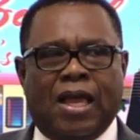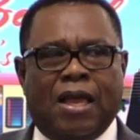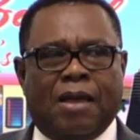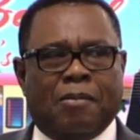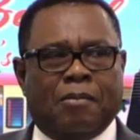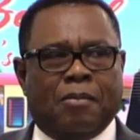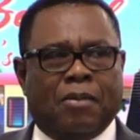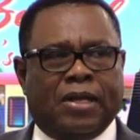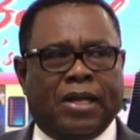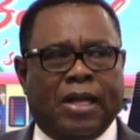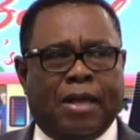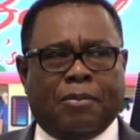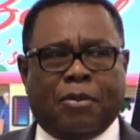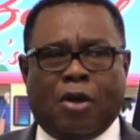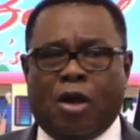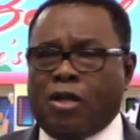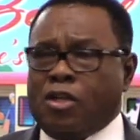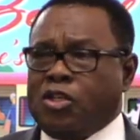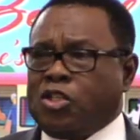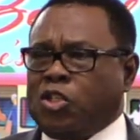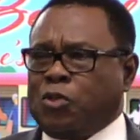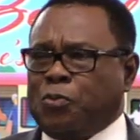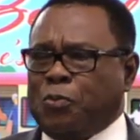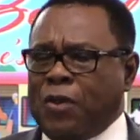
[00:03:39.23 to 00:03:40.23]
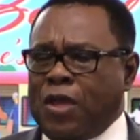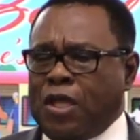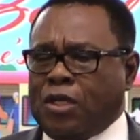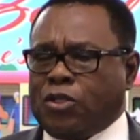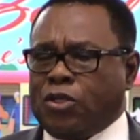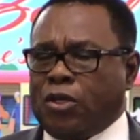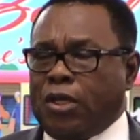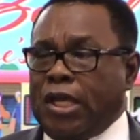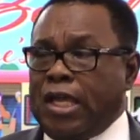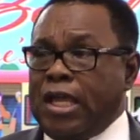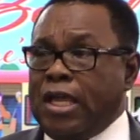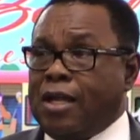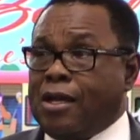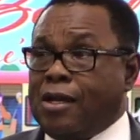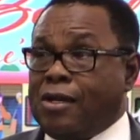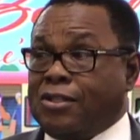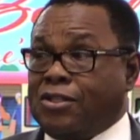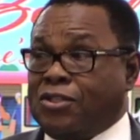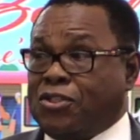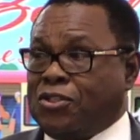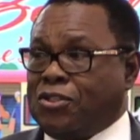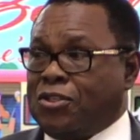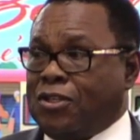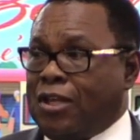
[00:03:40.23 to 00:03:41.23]
But I'm going to speak to
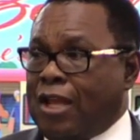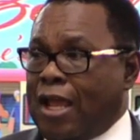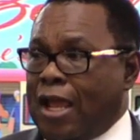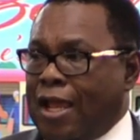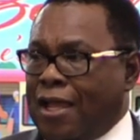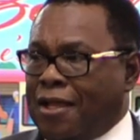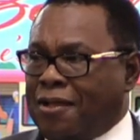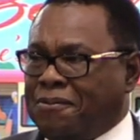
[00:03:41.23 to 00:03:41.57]
eagles today.